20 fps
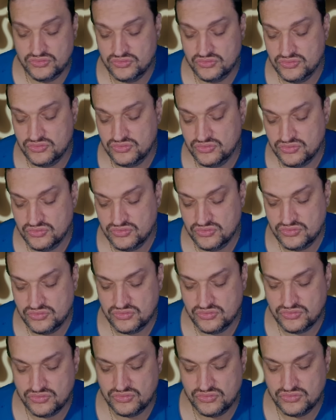
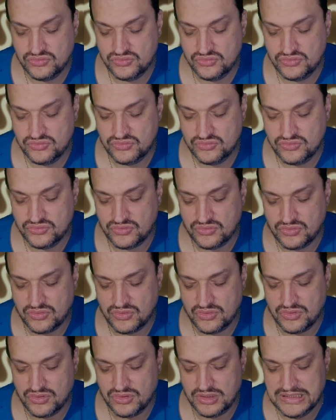
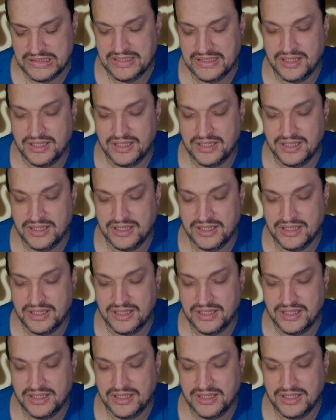Nothing is said.